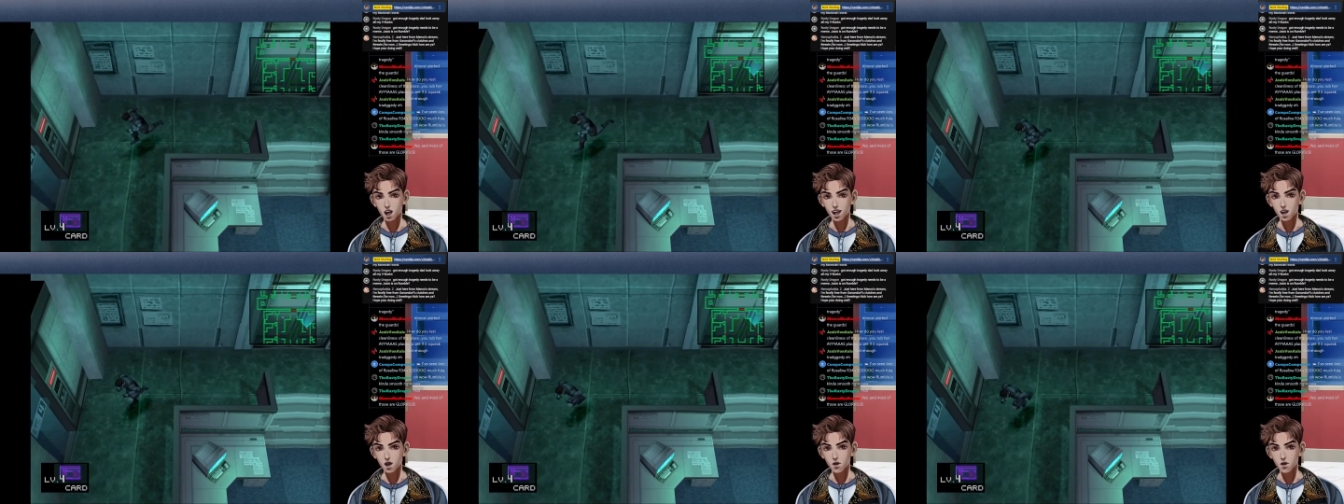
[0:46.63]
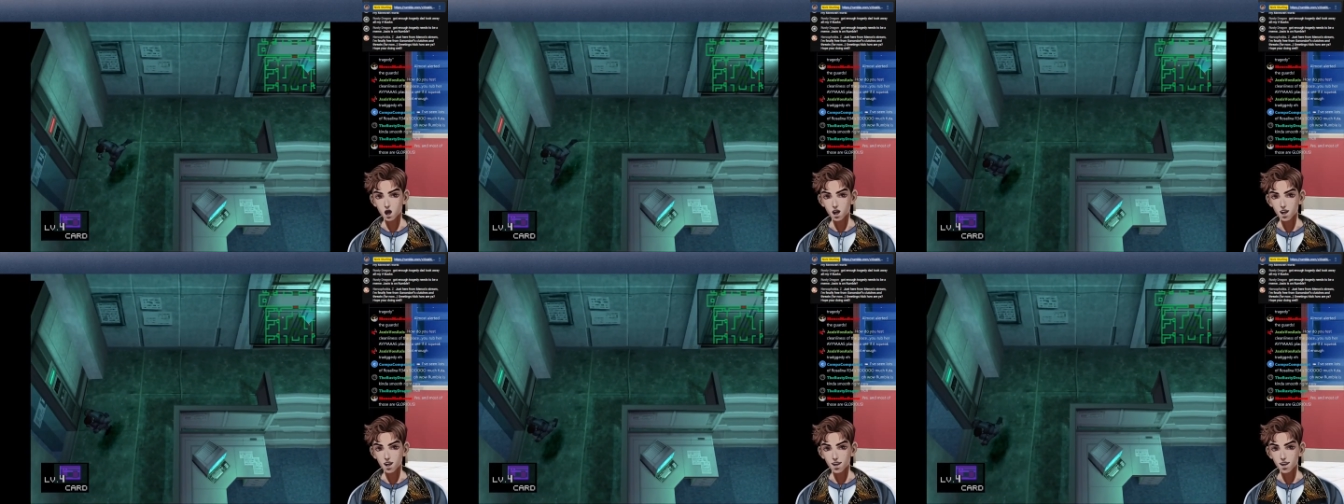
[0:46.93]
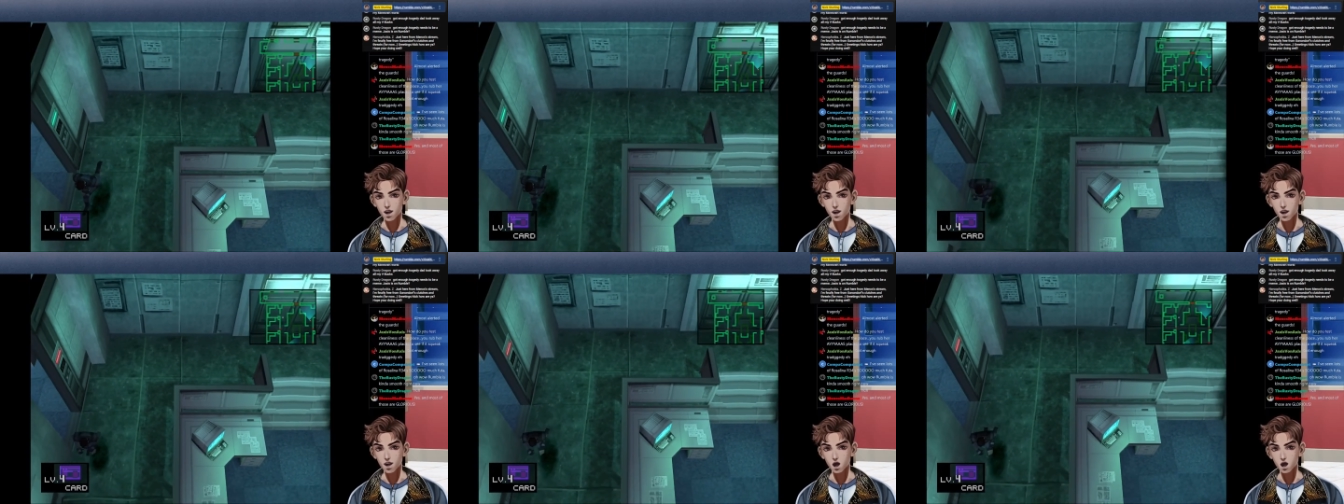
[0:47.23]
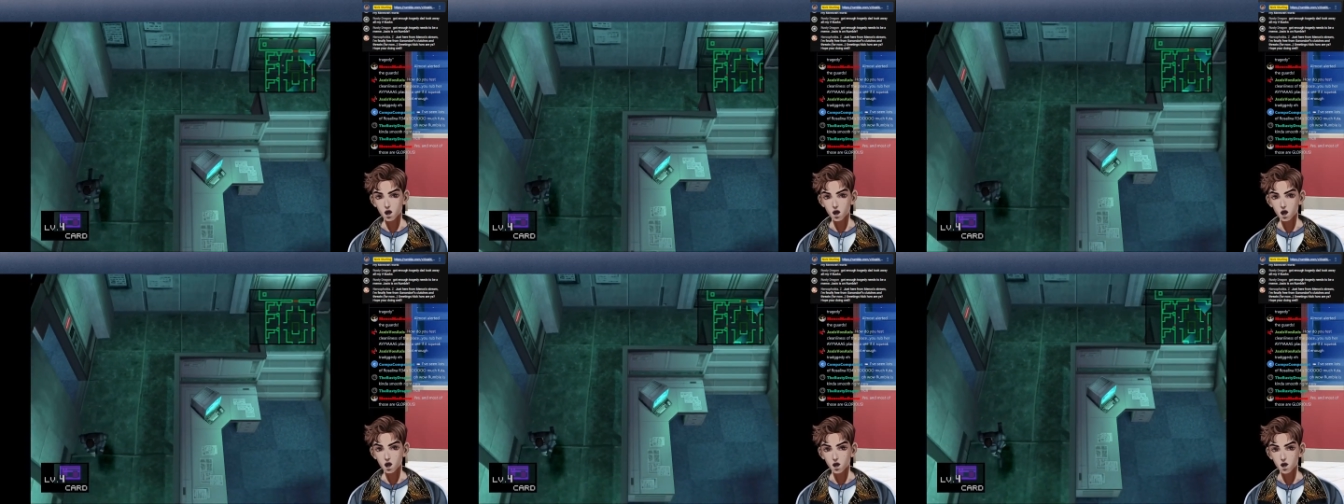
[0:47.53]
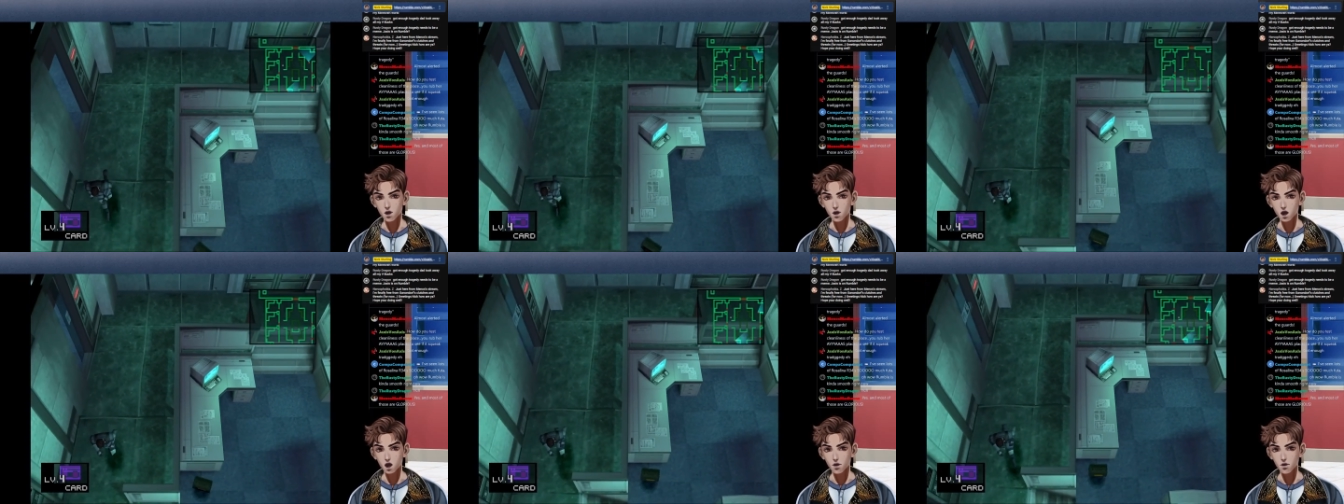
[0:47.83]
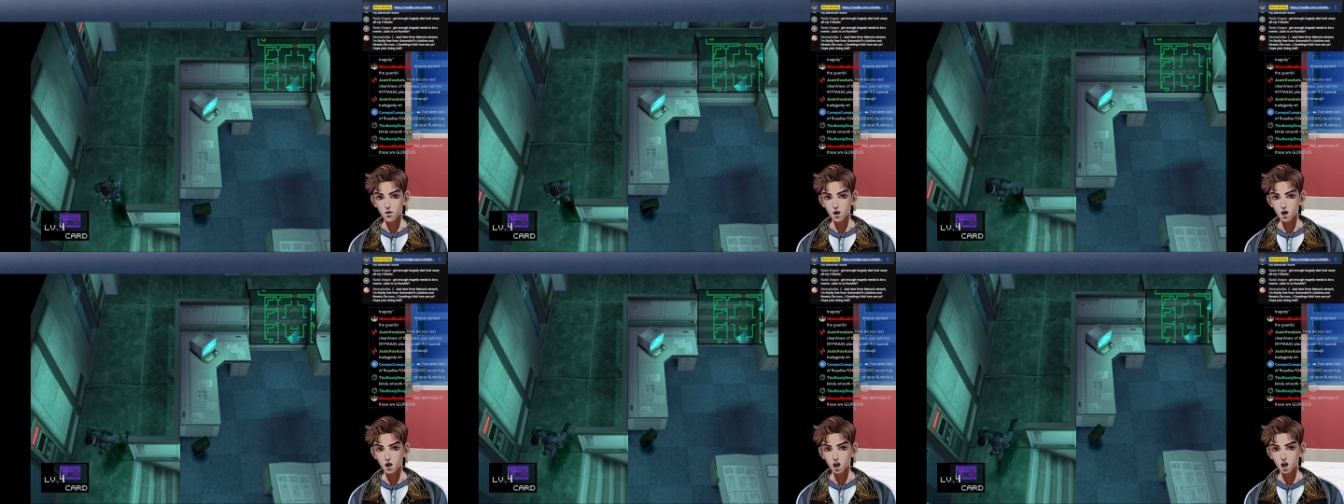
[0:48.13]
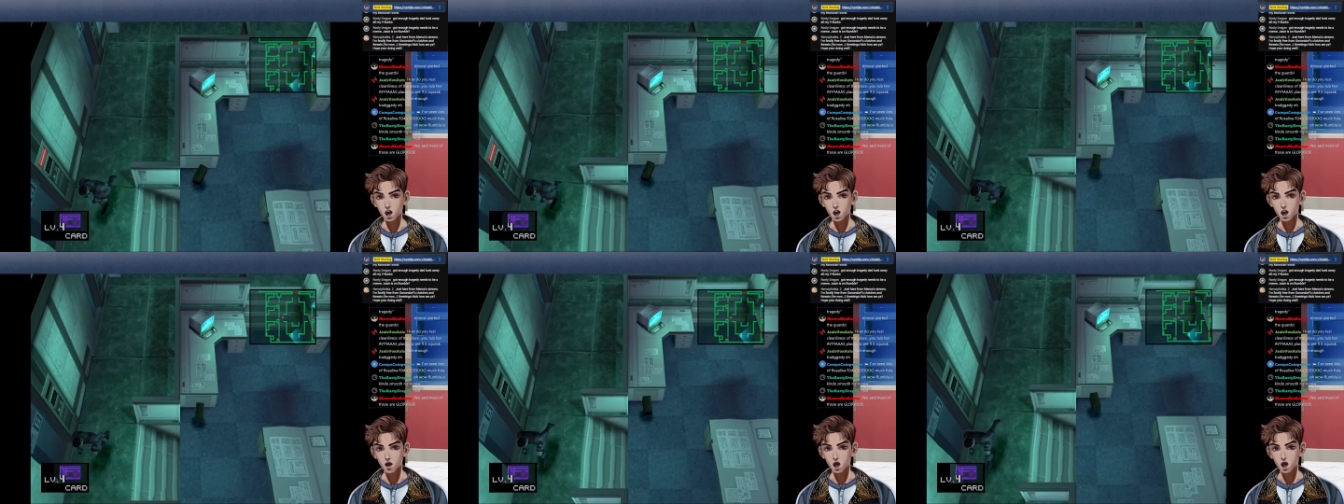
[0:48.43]
run into the girls' room so I can
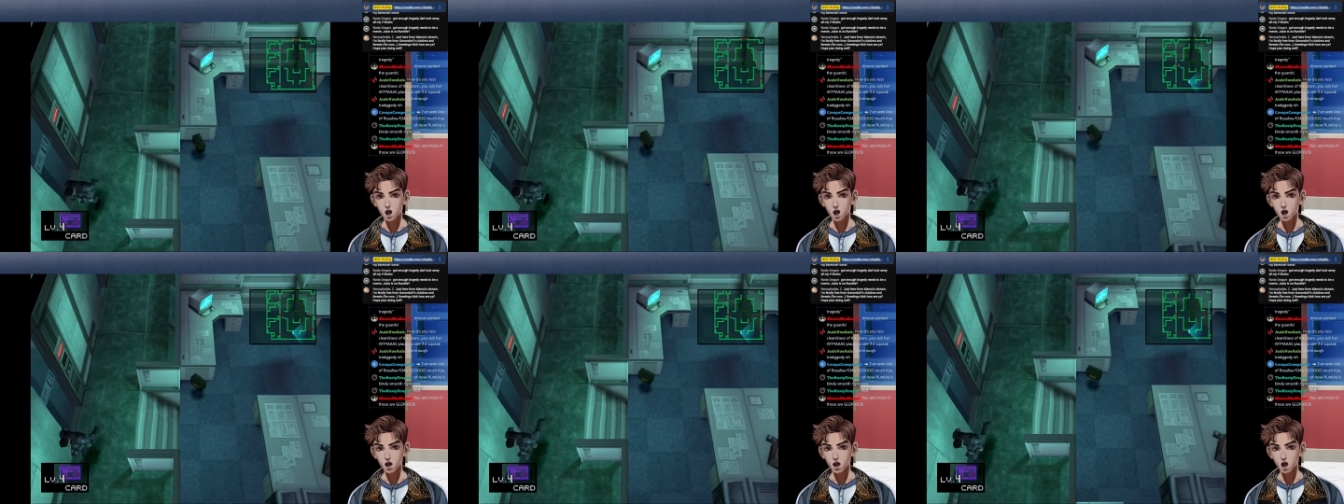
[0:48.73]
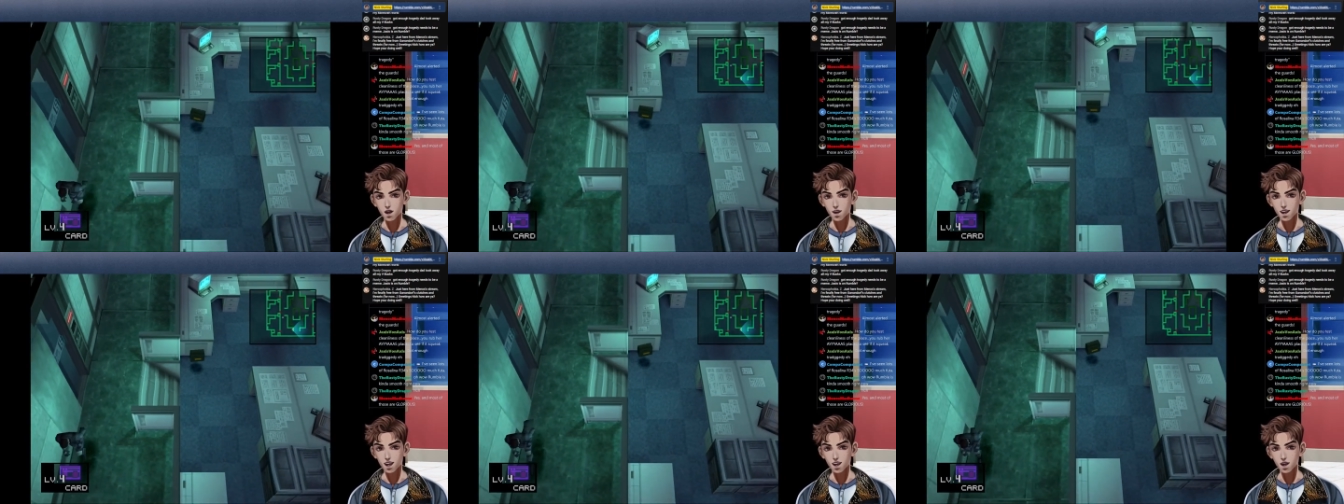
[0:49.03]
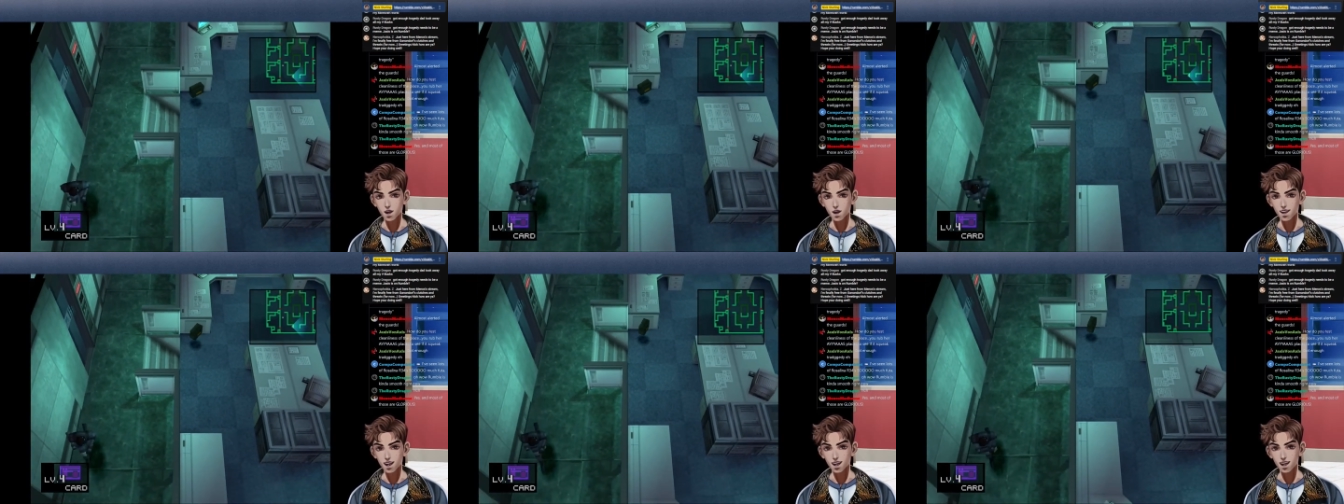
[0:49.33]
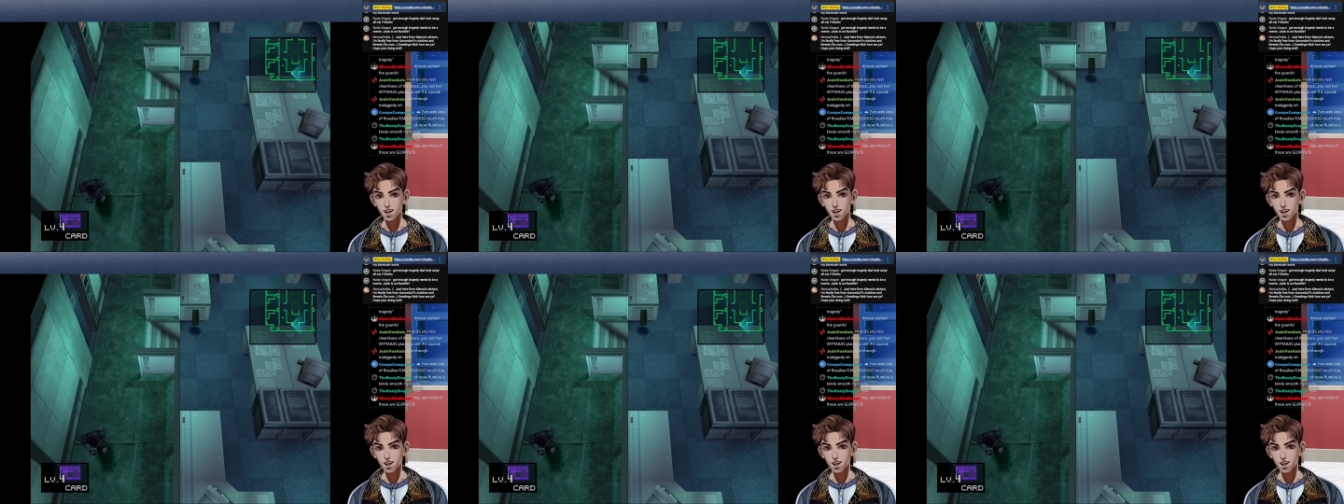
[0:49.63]
follow you in there like,